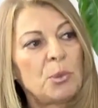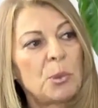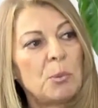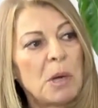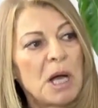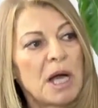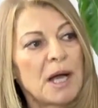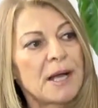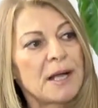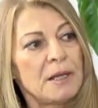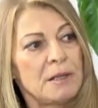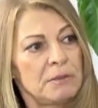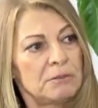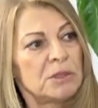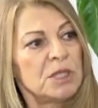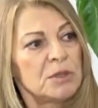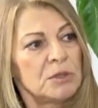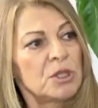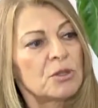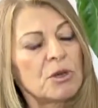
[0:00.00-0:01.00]
by
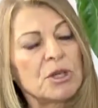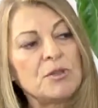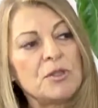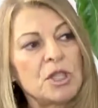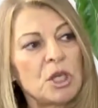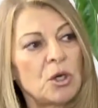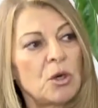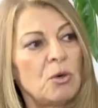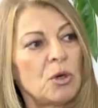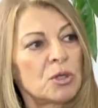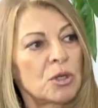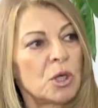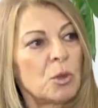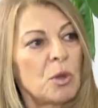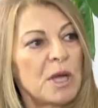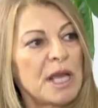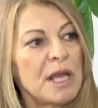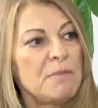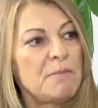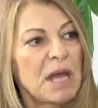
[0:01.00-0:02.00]
in Toronto on her
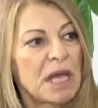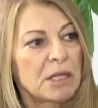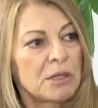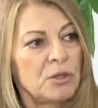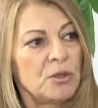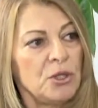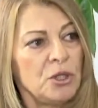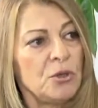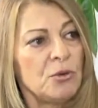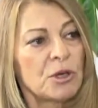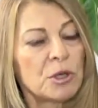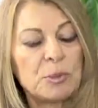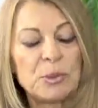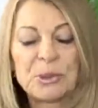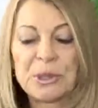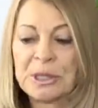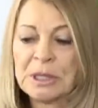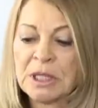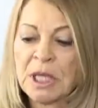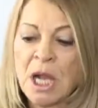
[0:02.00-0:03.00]
way back to Europe,
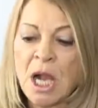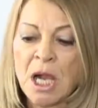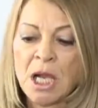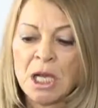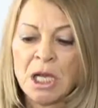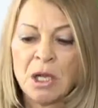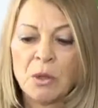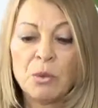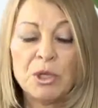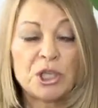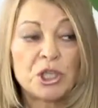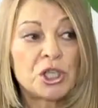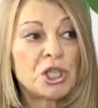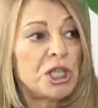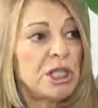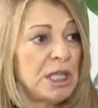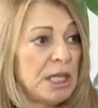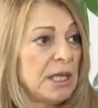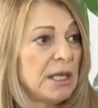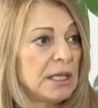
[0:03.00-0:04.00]
which she
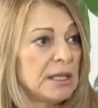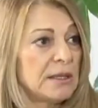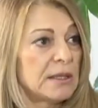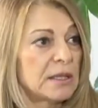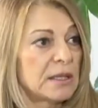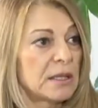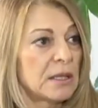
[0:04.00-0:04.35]
did.